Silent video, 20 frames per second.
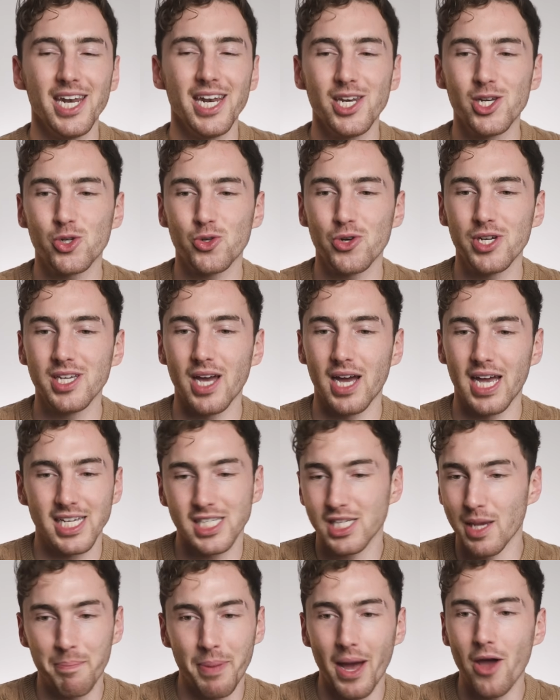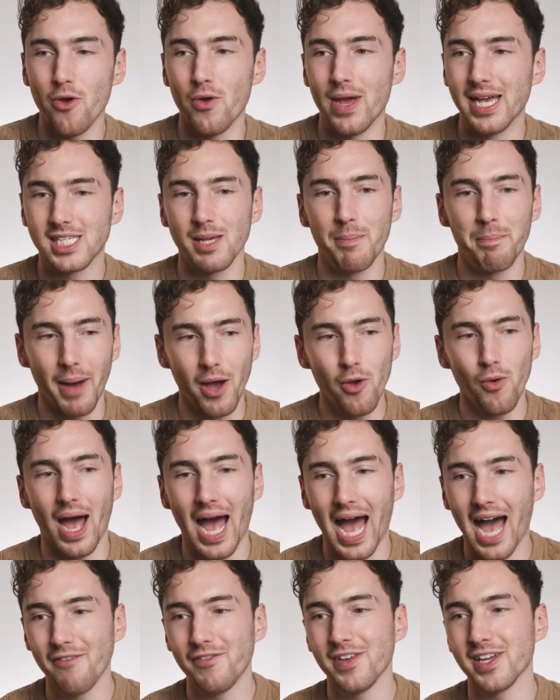industry is about. It's about
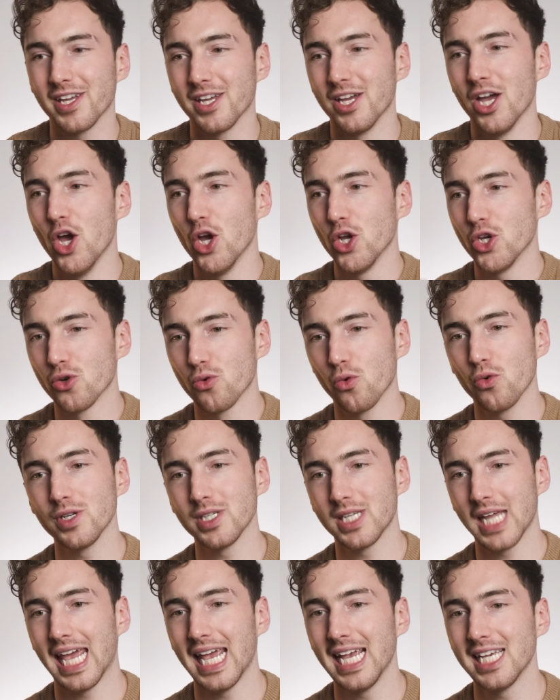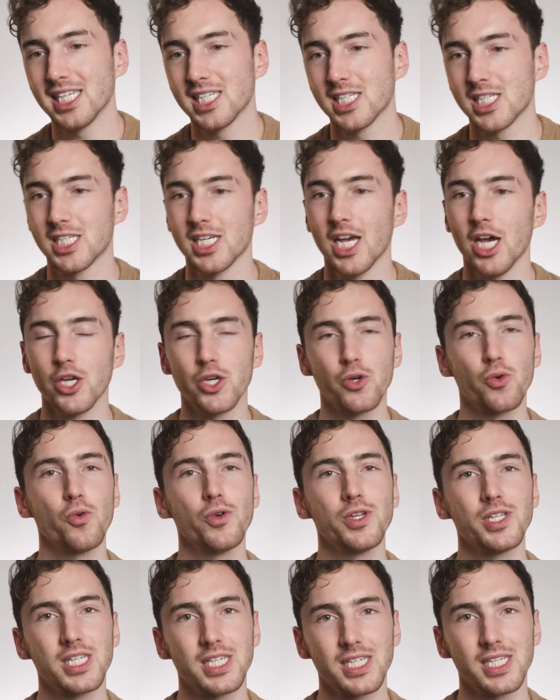having your own tastes, your
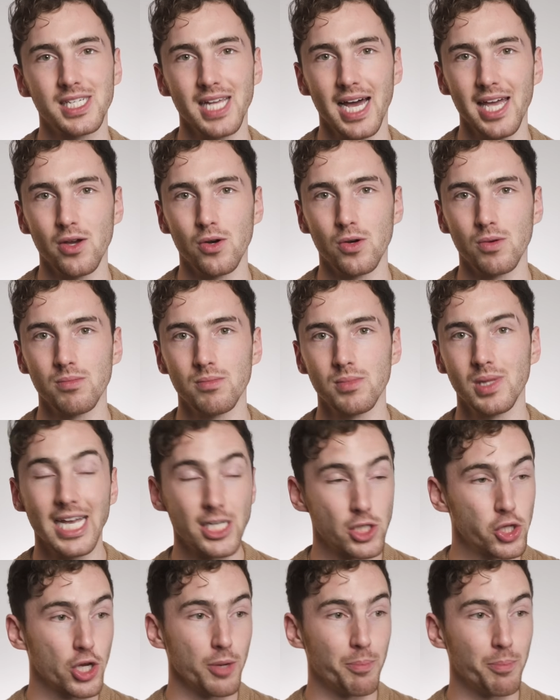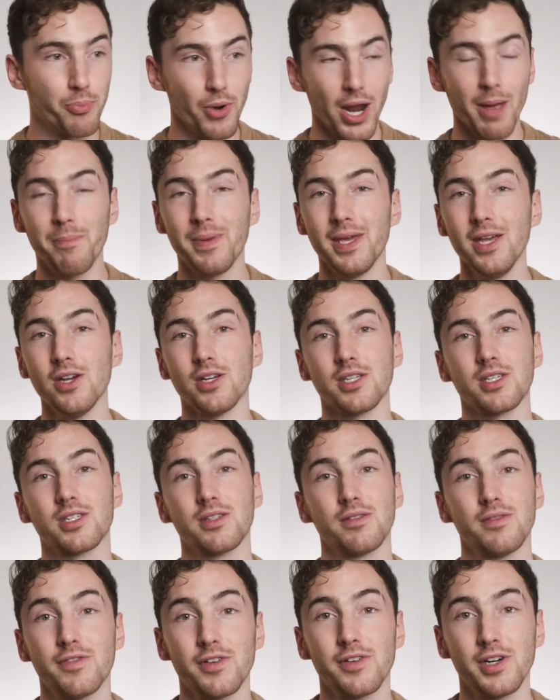own style. Let's look at Britt
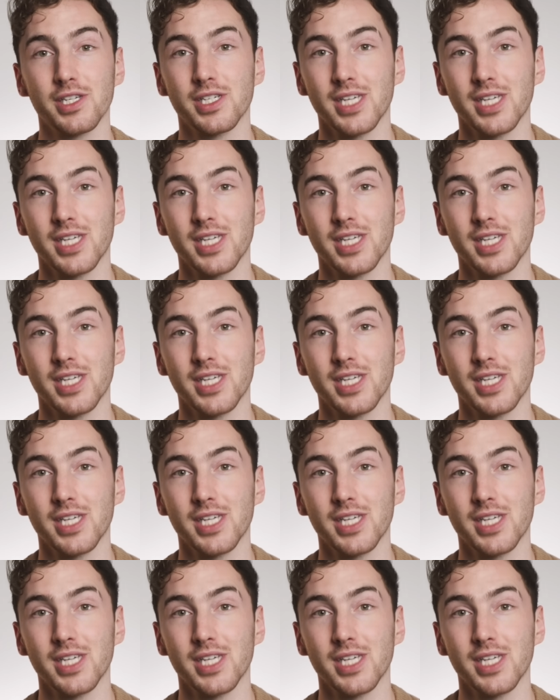Pierce for a